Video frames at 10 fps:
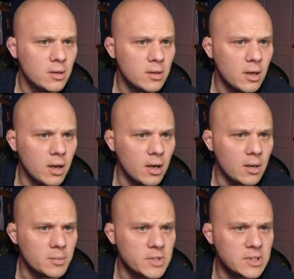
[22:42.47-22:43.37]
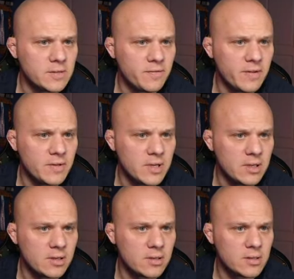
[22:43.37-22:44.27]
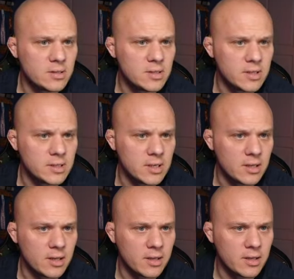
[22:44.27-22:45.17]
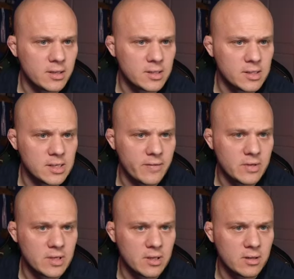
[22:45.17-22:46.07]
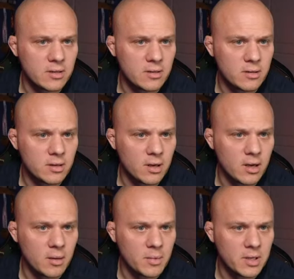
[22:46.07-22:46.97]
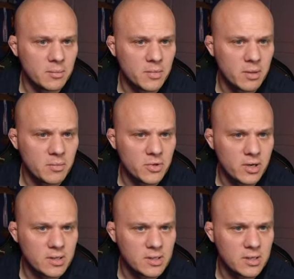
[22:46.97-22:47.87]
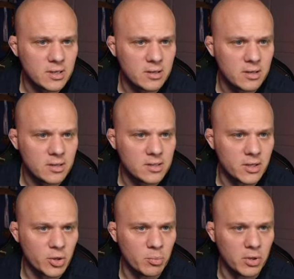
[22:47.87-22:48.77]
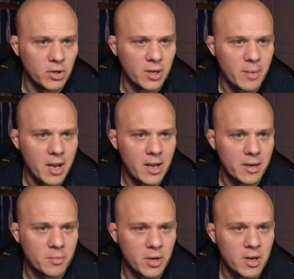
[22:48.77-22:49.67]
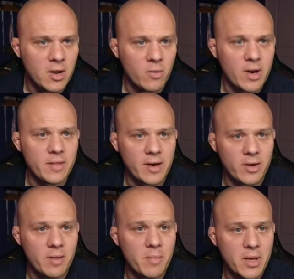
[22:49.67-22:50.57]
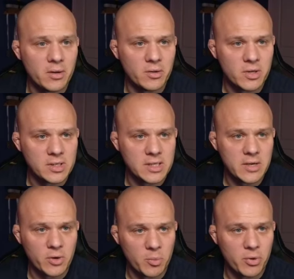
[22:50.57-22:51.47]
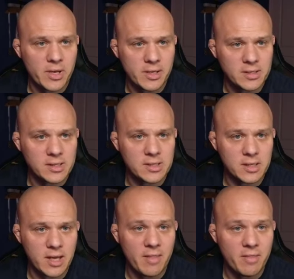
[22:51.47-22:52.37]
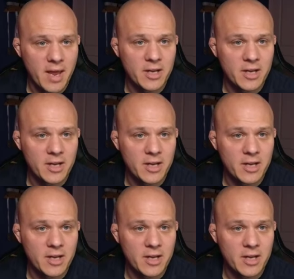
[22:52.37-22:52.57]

15th, 16th, I think it is, and 17th. I'm trying to see. It's a little blurred on my end, but right there in the middle, you can see you were pretty consistent, and then it